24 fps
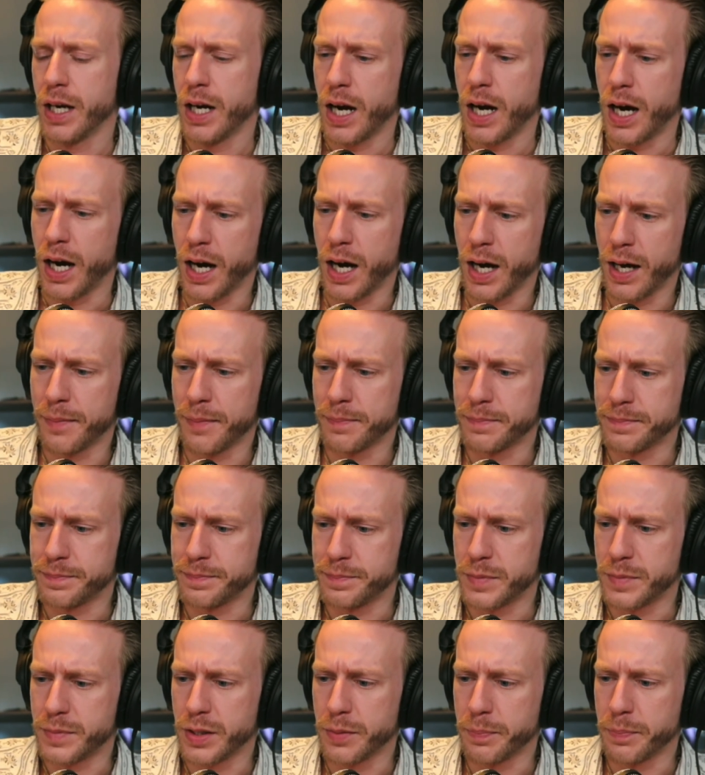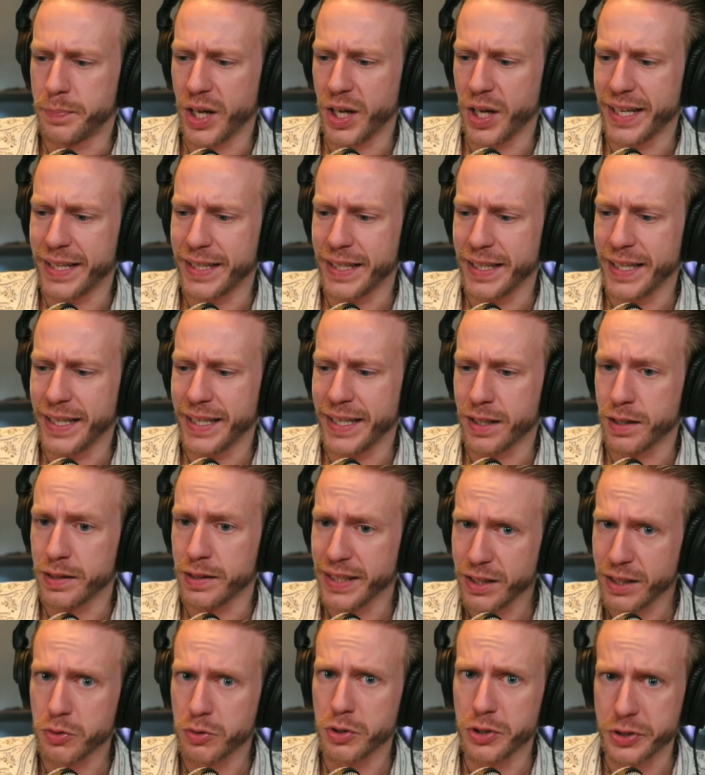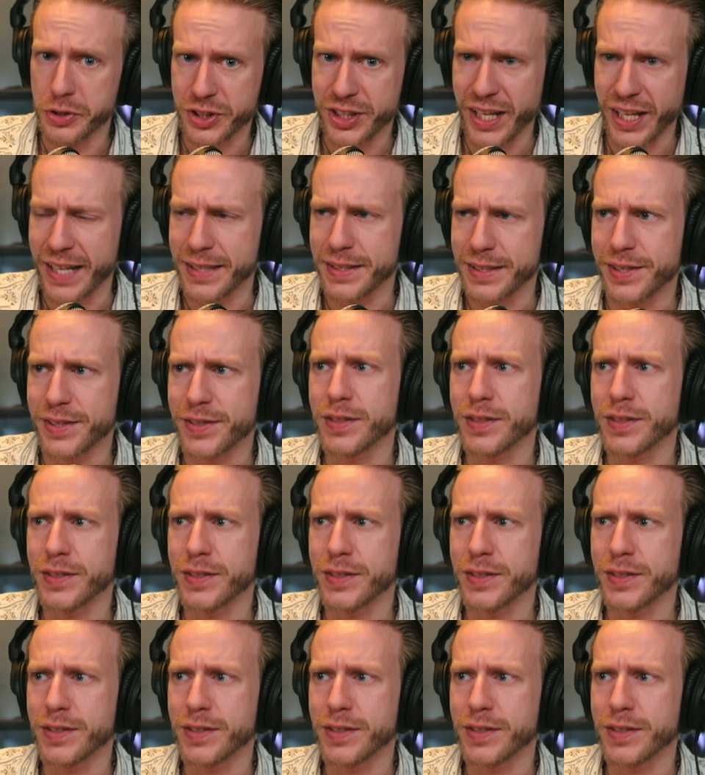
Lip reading: But in a literal sense,